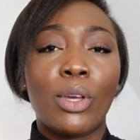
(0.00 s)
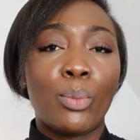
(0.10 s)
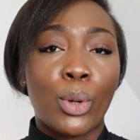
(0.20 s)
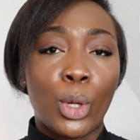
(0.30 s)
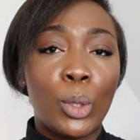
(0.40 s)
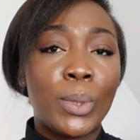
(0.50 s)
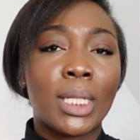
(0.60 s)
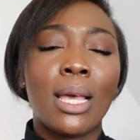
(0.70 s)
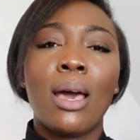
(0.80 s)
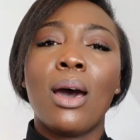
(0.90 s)

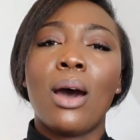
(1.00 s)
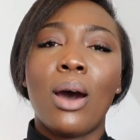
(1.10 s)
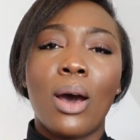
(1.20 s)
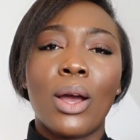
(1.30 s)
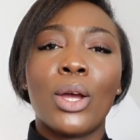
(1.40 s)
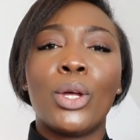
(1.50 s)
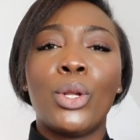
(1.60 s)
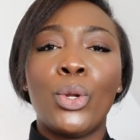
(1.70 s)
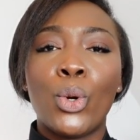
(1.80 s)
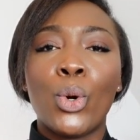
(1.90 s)
bulbs are
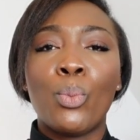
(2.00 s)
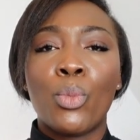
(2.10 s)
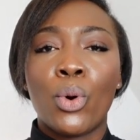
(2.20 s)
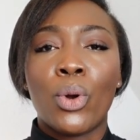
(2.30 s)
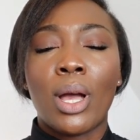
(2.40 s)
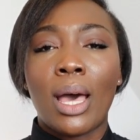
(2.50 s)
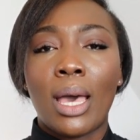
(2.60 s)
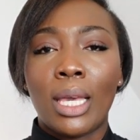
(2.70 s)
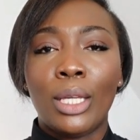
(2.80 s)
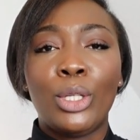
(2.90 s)
no more
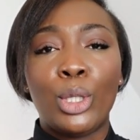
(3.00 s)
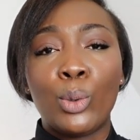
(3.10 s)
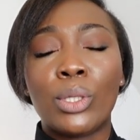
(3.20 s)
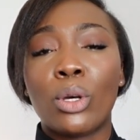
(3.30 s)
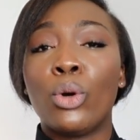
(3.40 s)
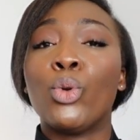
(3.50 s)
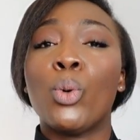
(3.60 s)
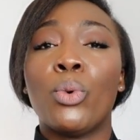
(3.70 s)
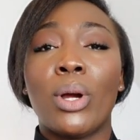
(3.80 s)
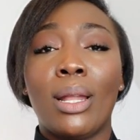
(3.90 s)
in use or
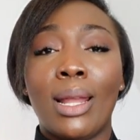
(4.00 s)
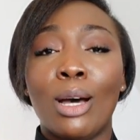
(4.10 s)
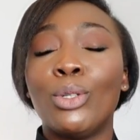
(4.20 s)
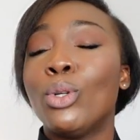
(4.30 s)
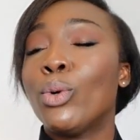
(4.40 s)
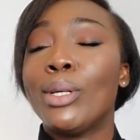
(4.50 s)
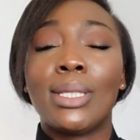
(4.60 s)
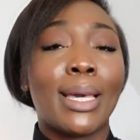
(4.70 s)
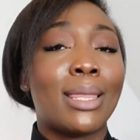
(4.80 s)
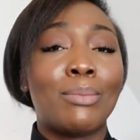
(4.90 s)
no more allowed. You're not going
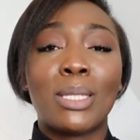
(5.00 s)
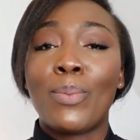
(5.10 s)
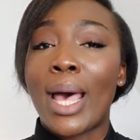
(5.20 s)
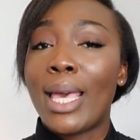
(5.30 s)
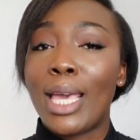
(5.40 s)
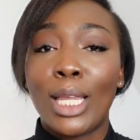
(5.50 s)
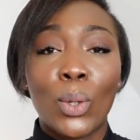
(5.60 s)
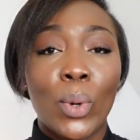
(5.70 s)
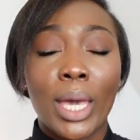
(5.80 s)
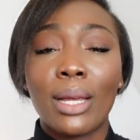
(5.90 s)
to get them to buy
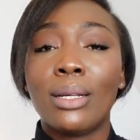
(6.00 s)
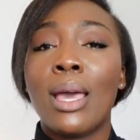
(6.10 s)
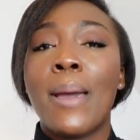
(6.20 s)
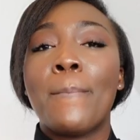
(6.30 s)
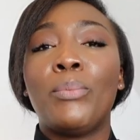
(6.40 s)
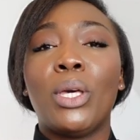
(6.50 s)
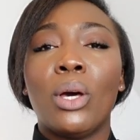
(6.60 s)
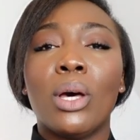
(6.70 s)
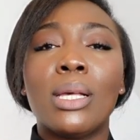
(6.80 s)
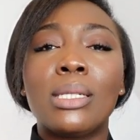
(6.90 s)
anywhere
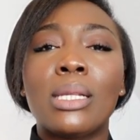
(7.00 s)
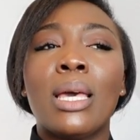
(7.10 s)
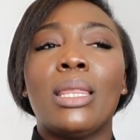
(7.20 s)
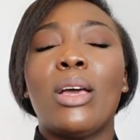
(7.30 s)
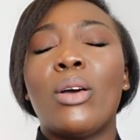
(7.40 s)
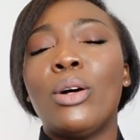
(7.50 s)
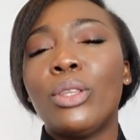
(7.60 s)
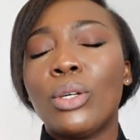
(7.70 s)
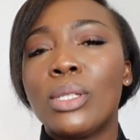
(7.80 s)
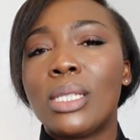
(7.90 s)
because there are
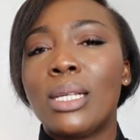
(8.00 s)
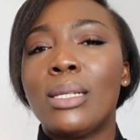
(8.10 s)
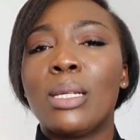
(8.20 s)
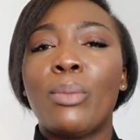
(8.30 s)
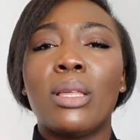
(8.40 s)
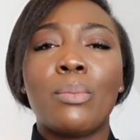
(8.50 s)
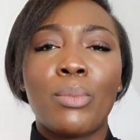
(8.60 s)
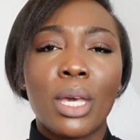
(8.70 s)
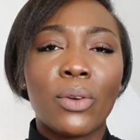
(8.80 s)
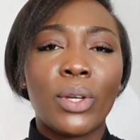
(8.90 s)
health concerns about the
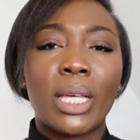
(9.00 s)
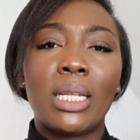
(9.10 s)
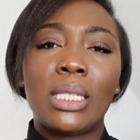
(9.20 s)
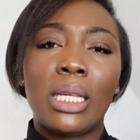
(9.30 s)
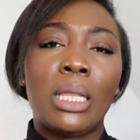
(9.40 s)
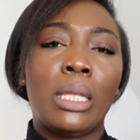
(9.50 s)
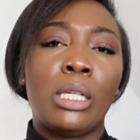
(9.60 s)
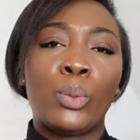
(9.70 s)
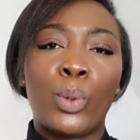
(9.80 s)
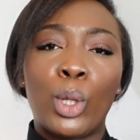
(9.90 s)
mercury that is in
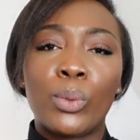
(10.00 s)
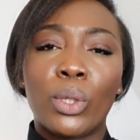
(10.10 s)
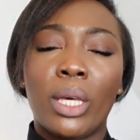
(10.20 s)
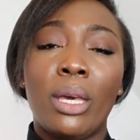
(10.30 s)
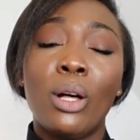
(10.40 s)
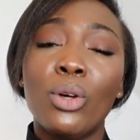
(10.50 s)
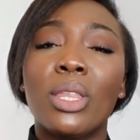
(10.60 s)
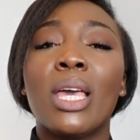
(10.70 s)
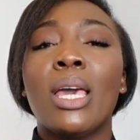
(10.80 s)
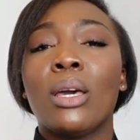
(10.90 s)
these bulbs. Okay,
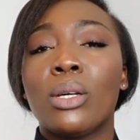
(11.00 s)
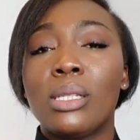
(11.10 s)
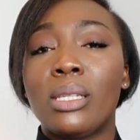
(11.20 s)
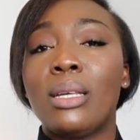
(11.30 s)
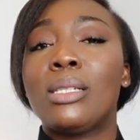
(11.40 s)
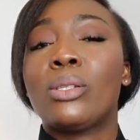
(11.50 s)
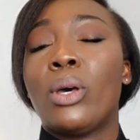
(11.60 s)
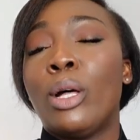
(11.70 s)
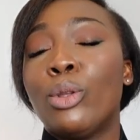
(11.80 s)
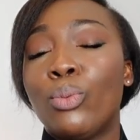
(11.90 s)
health concerns or
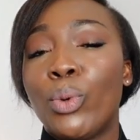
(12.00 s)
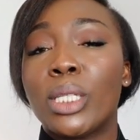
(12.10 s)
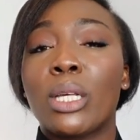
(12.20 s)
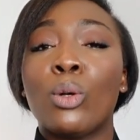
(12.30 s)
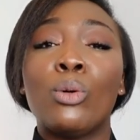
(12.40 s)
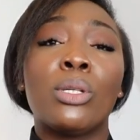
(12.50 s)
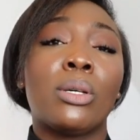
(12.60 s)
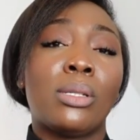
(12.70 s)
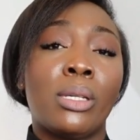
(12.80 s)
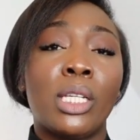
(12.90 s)
health risks and also
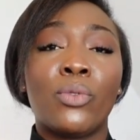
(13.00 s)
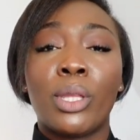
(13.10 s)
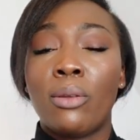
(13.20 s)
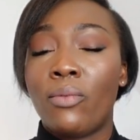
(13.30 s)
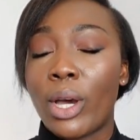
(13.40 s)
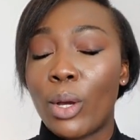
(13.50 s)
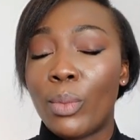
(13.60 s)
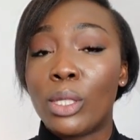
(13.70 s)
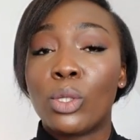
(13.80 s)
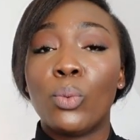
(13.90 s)
concerns for the
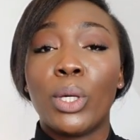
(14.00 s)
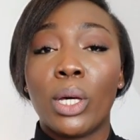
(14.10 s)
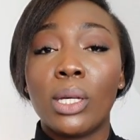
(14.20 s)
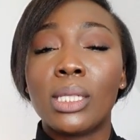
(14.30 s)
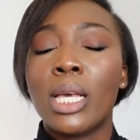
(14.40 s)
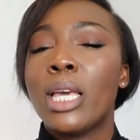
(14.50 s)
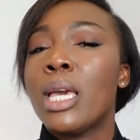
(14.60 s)
environment. So because